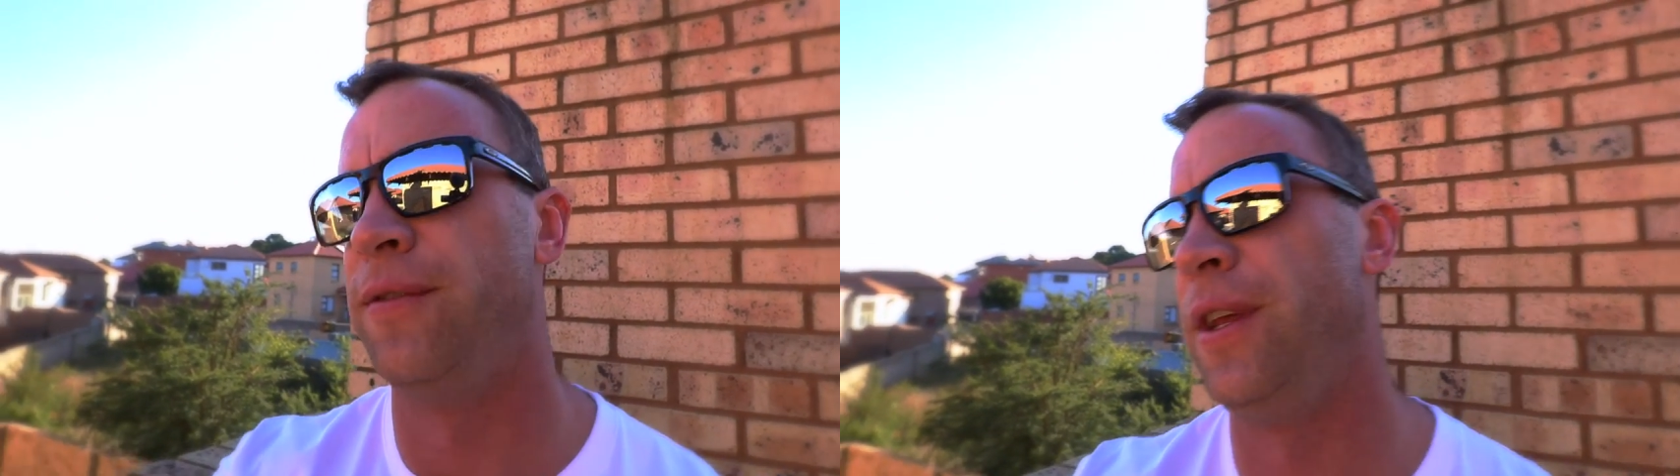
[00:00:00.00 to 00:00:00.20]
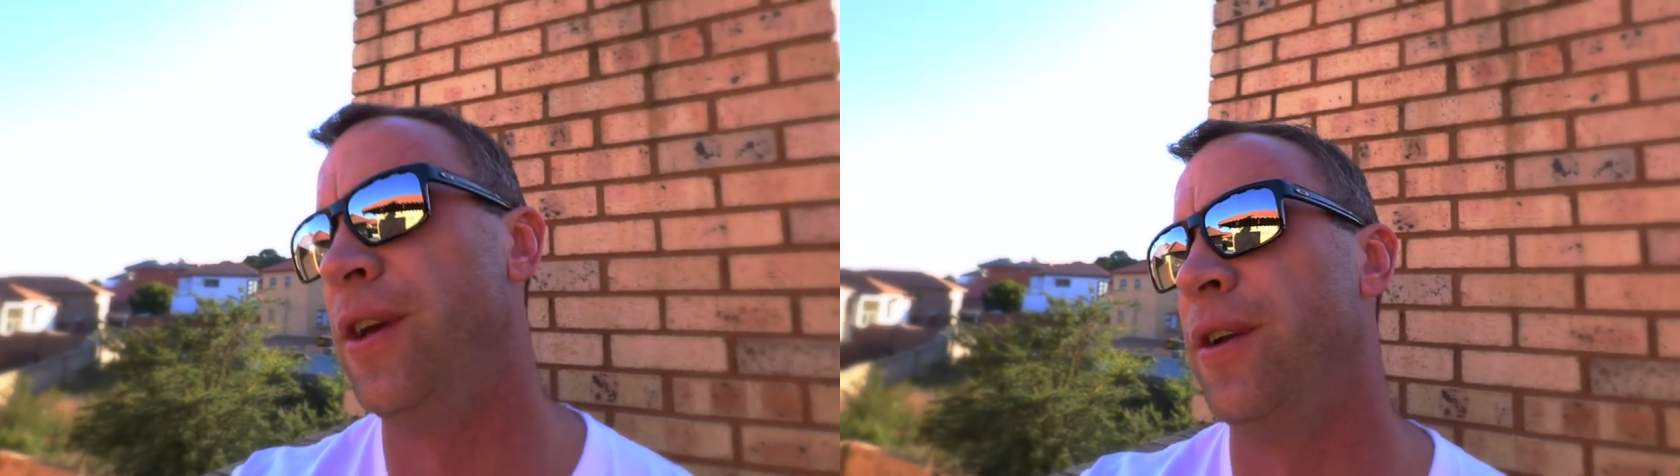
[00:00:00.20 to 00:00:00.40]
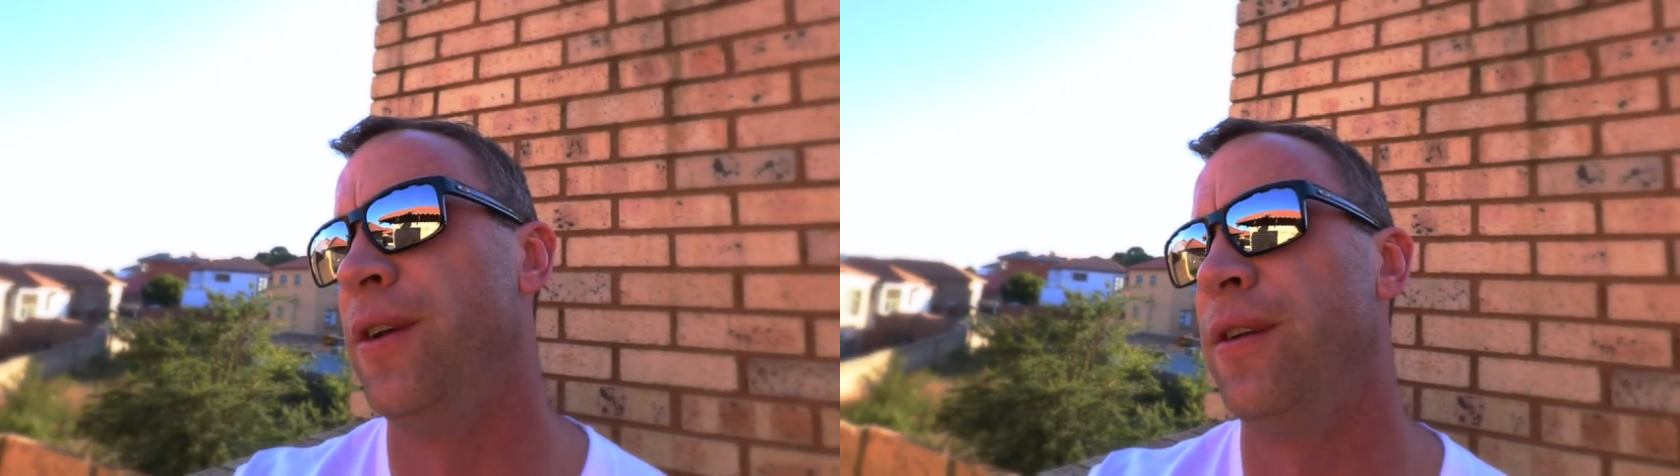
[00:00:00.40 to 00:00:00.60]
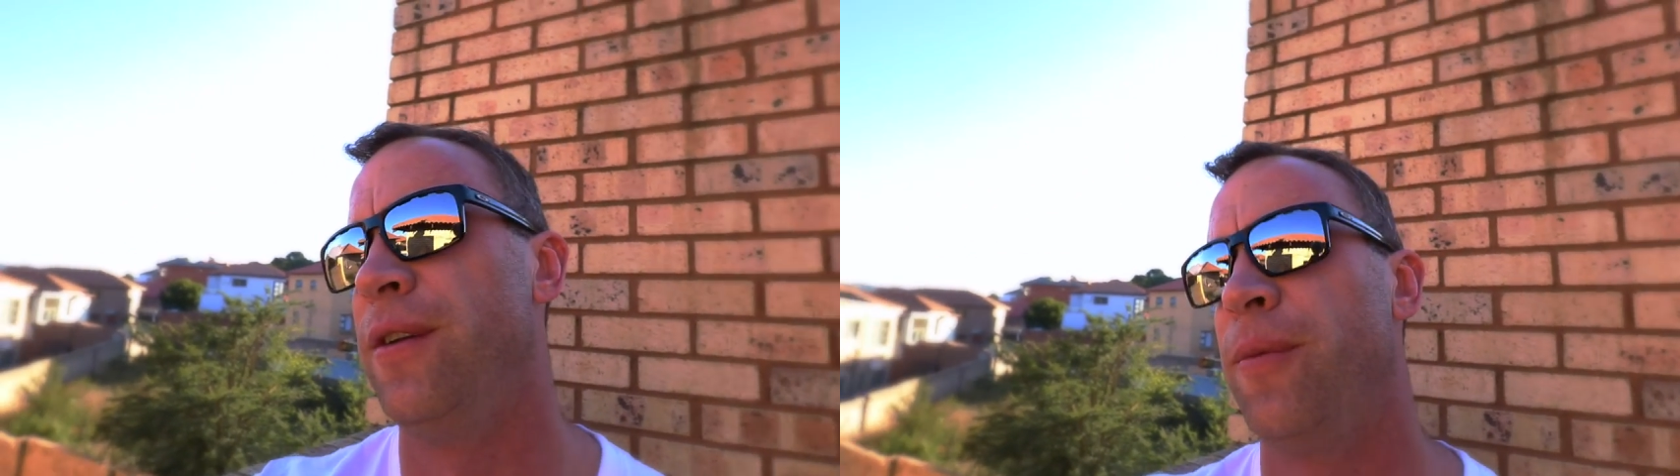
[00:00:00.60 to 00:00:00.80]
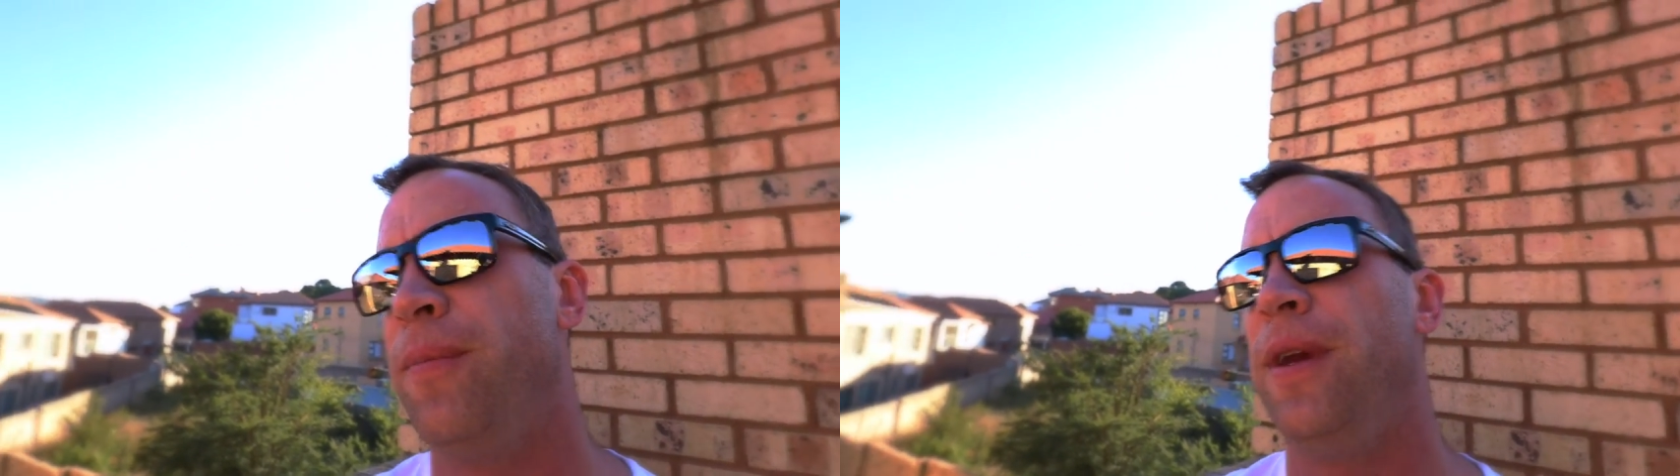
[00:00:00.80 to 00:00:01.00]
video
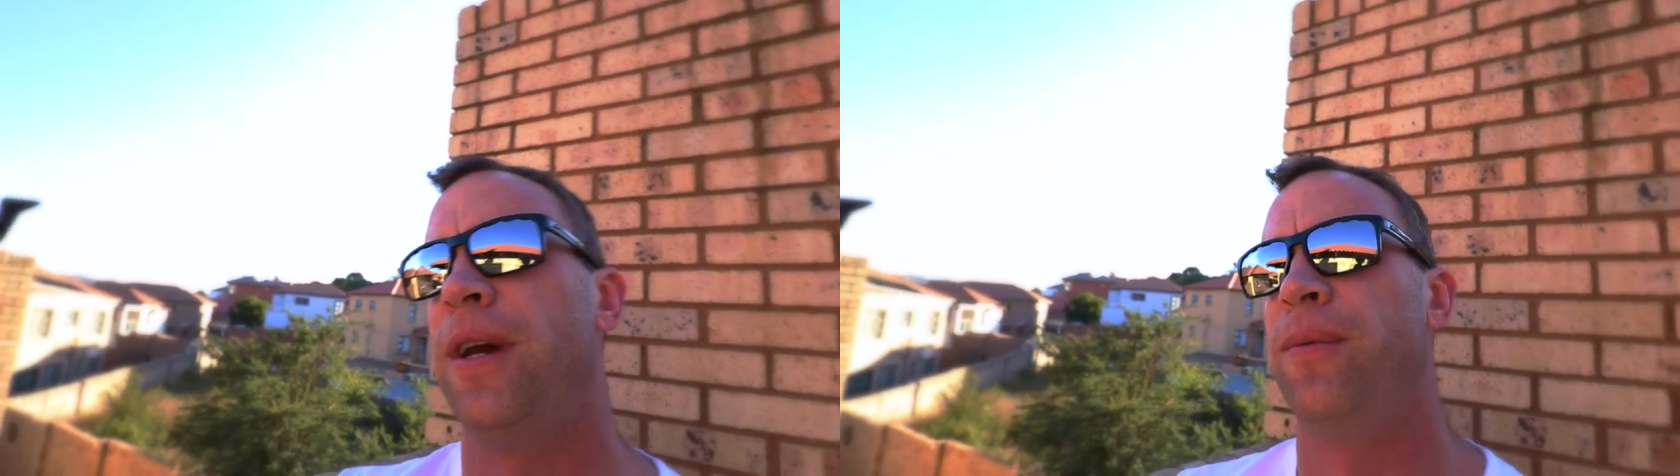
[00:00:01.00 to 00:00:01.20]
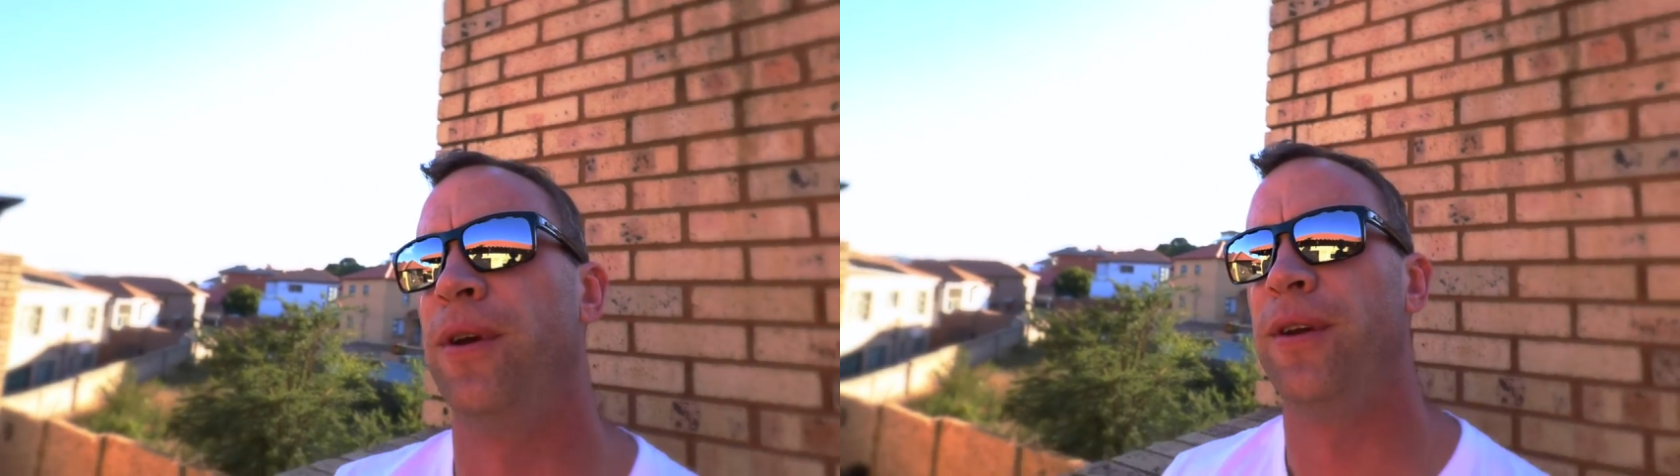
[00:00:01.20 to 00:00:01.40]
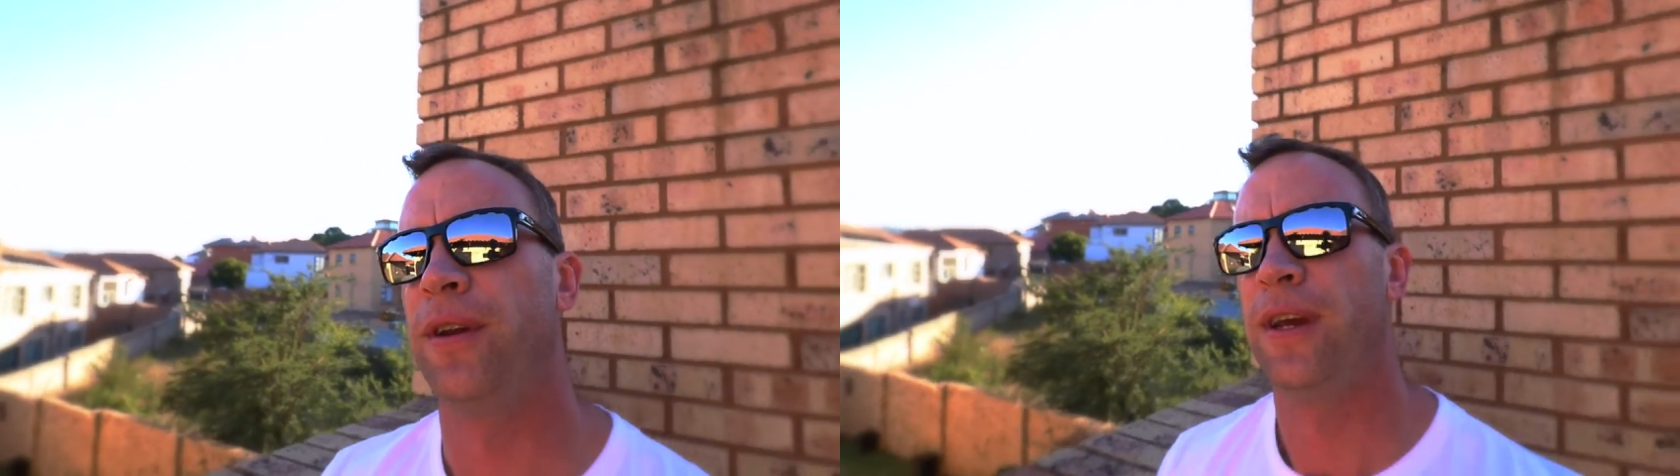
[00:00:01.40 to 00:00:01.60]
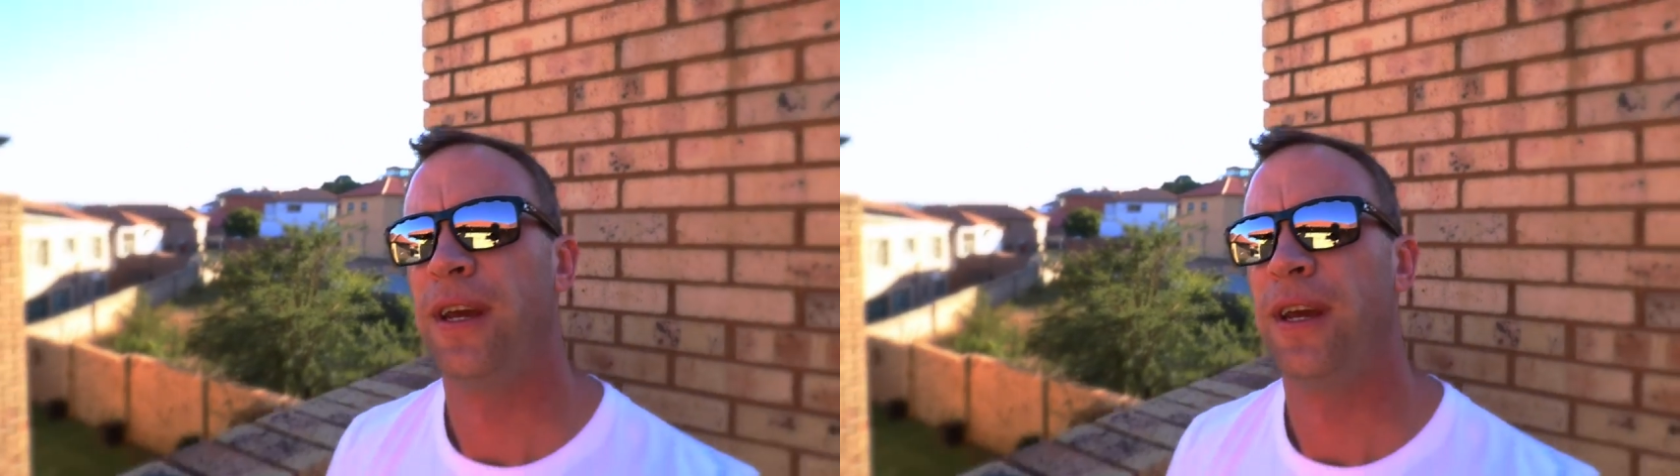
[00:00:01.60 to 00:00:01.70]
not being uploaded.